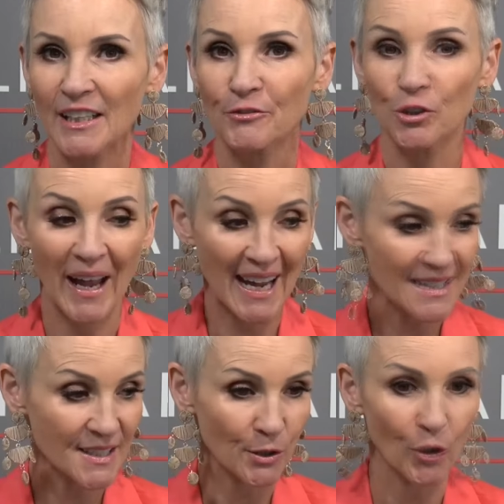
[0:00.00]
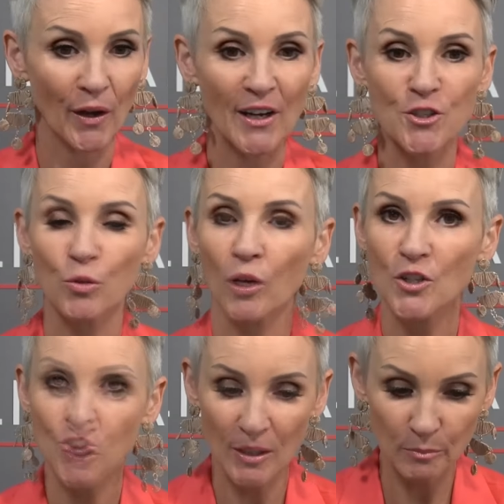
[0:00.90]
if you're at 0 and you want
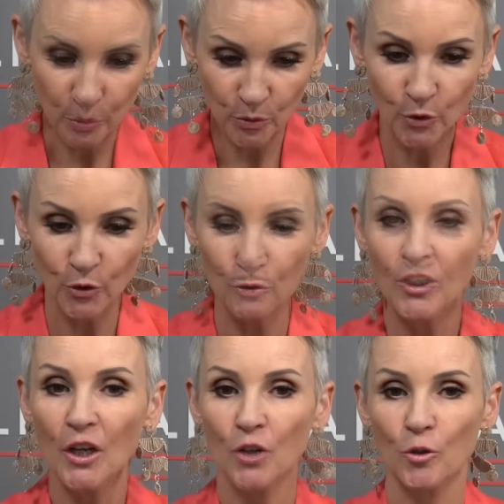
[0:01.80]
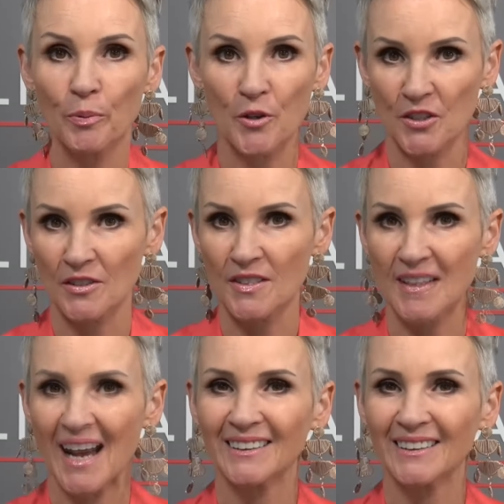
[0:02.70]
to improve your personal style,